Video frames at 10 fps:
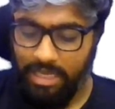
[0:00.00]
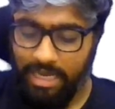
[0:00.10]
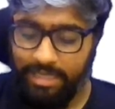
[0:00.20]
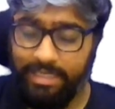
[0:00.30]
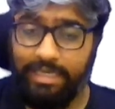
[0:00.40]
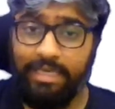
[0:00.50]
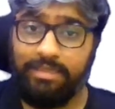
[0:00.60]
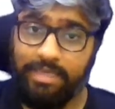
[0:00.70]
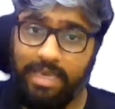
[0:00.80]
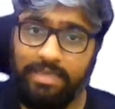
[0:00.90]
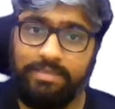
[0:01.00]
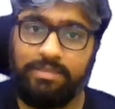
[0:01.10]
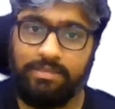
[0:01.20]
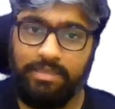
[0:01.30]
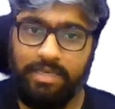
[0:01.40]
Aniket, yes,
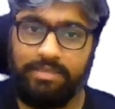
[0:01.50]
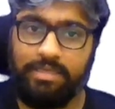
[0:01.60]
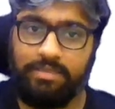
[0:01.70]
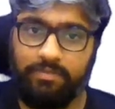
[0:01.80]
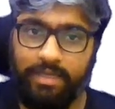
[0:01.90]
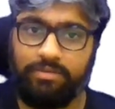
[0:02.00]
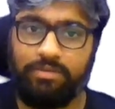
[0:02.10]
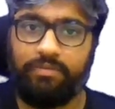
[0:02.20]
yes, yes. Wait, so